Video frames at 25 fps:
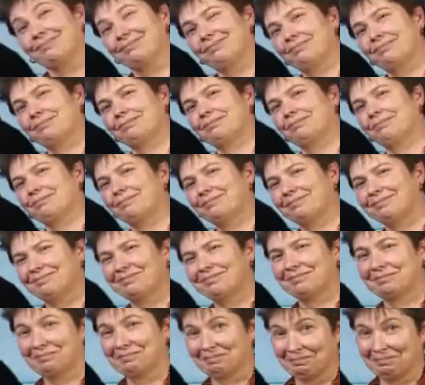
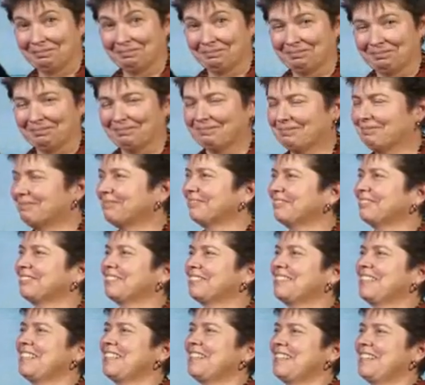
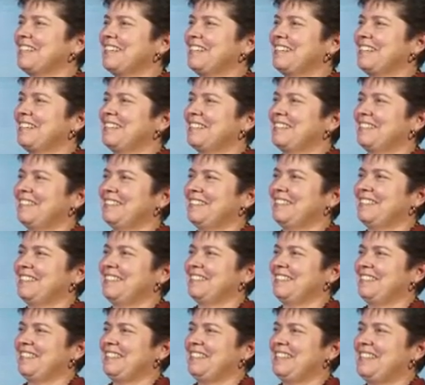
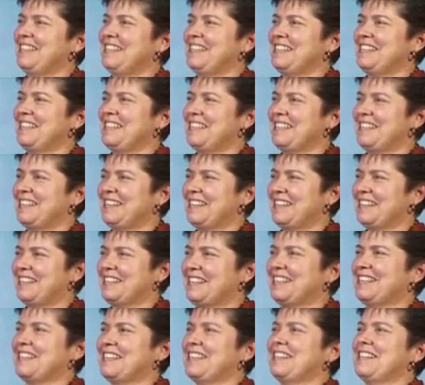
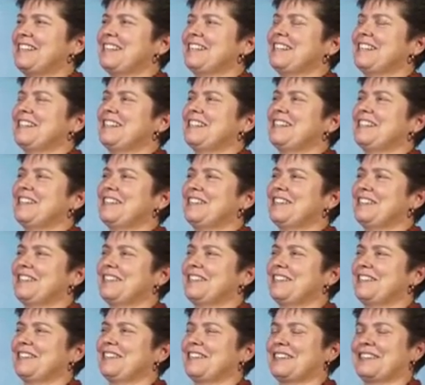
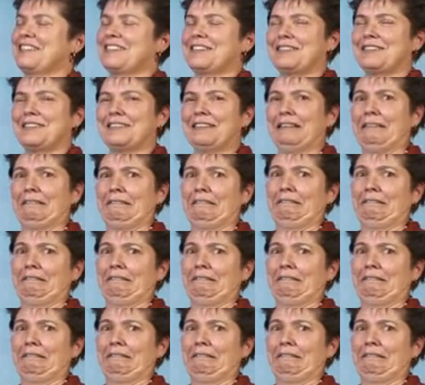(not speaking)